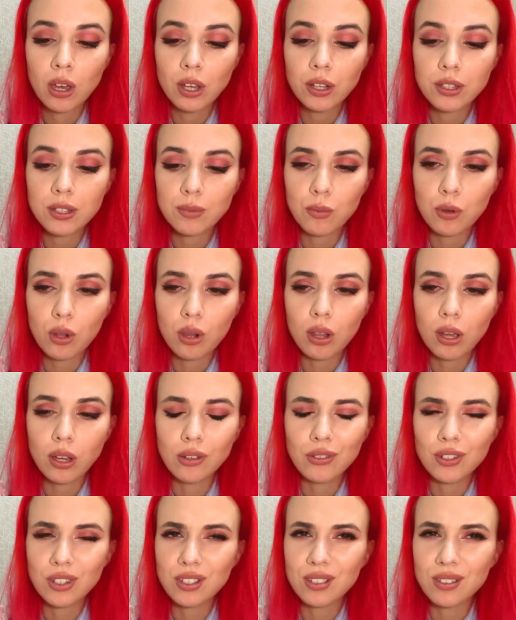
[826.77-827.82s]
It's more like
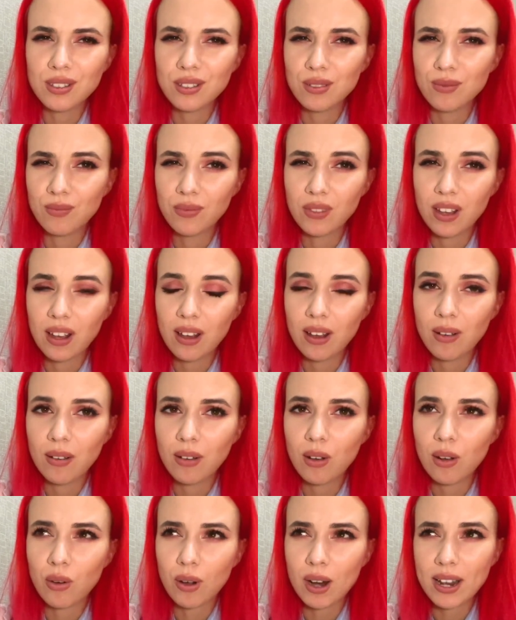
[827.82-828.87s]
just
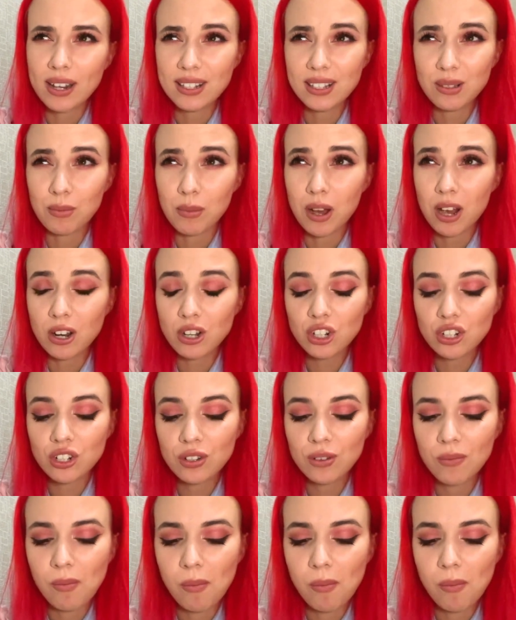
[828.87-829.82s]
a rice mash.